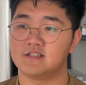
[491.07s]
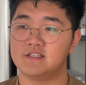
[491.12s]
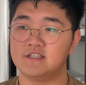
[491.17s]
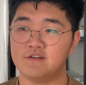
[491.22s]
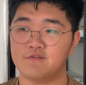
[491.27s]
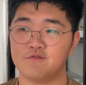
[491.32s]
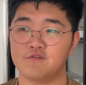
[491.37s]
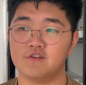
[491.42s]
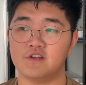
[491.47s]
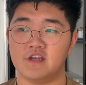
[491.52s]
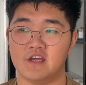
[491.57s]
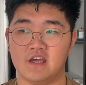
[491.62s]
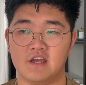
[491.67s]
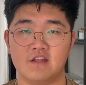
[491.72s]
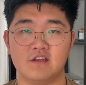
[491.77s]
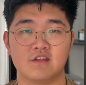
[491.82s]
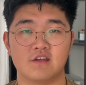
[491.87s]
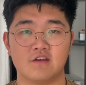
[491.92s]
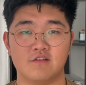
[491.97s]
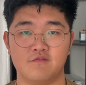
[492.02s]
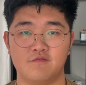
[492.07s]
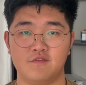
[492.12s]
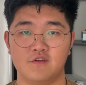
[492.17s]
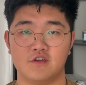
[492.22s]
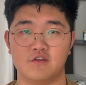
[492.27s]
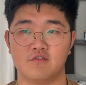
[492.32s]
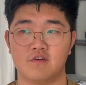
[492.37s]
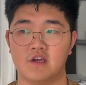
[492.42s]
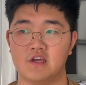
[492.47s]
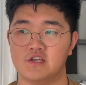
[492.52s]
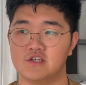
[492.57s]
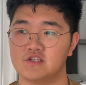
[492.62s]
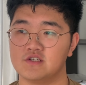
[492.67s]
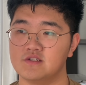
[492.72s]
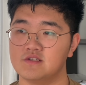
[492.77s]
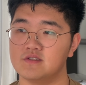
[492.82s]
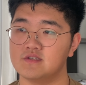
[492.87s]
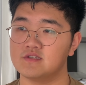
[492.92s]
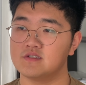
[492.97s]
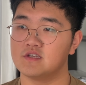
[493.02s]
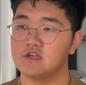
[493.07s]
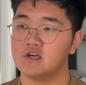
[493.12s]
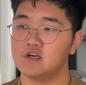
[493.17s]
different hand configurations